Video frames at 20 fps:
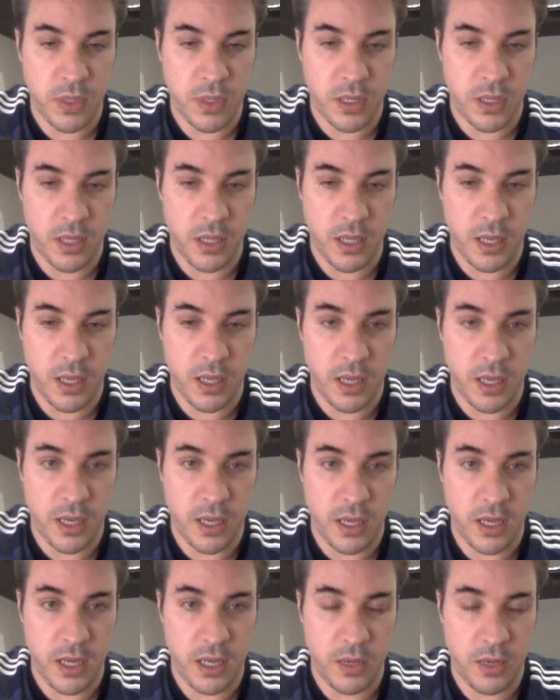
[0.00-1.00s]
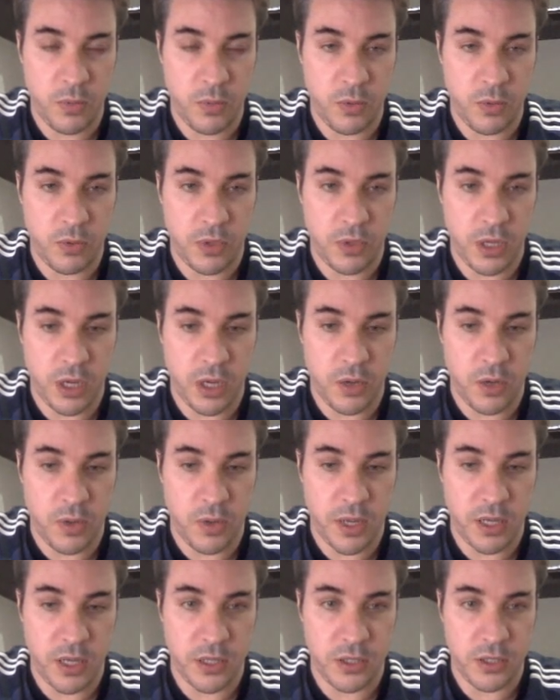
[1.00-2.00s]
And we'll go
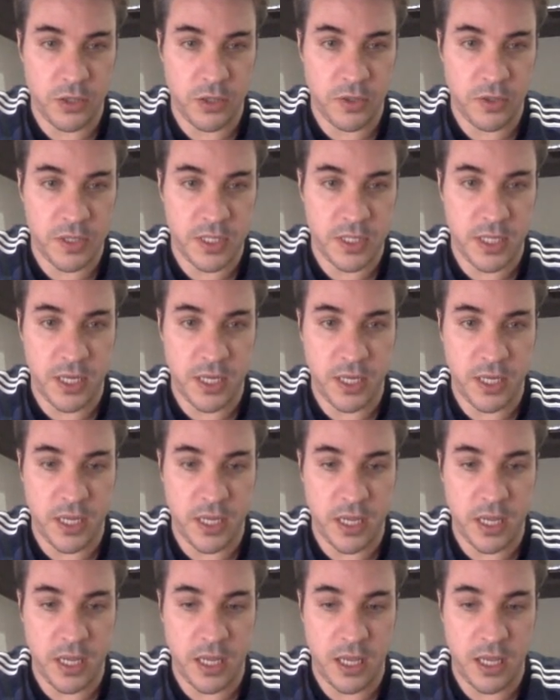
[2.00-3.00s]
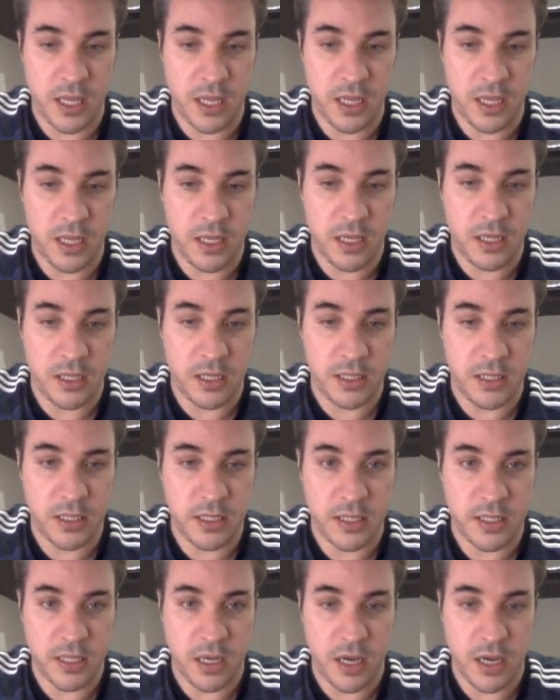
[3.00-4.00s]
into CD
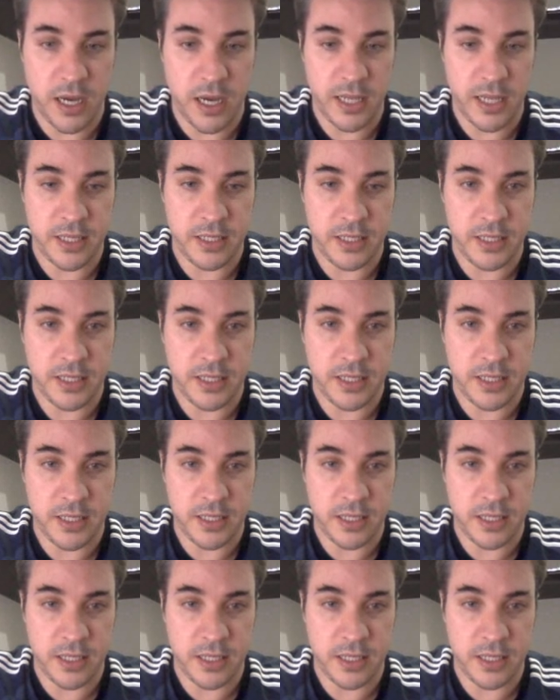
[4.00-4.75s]
sites.